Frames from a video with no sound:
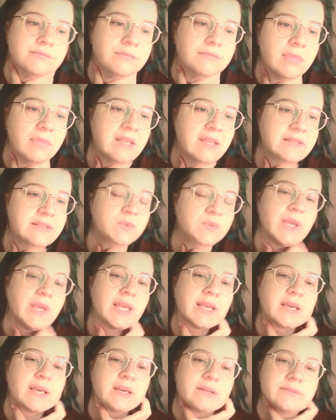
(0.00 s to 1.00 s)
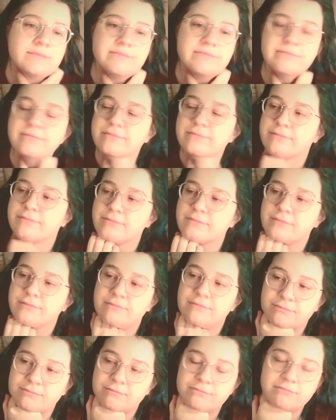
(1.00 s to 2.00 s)
this week,
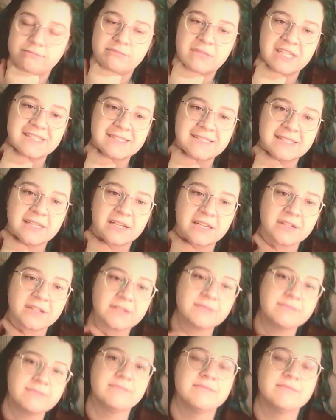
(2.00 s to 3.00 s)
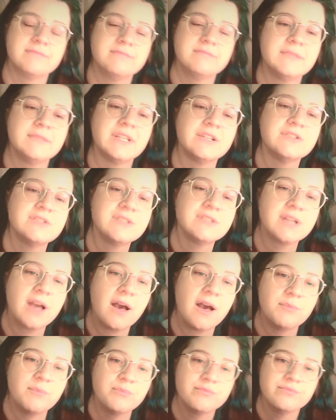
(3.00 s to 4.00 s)
this year, years to
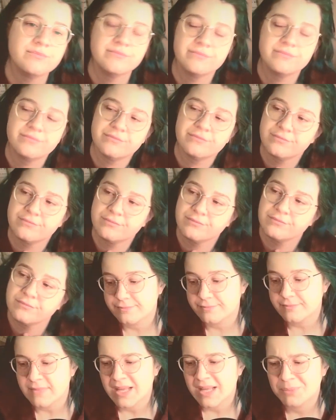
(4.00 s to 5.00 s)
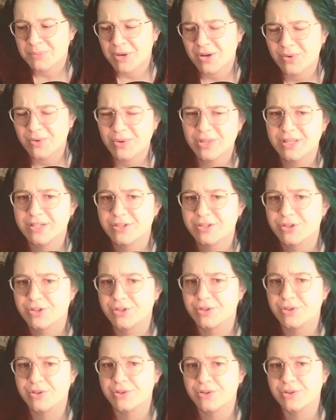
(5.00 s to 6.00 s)
come. I'm not really
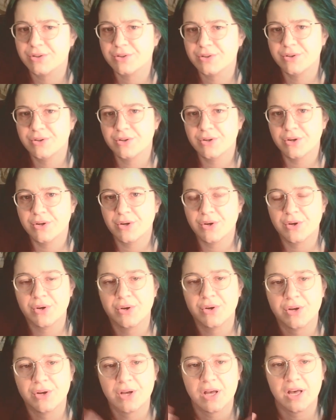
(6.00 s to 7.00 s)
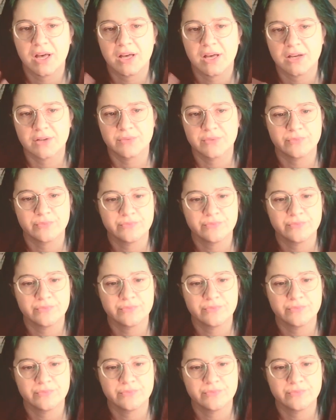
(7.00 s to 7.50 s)
sure how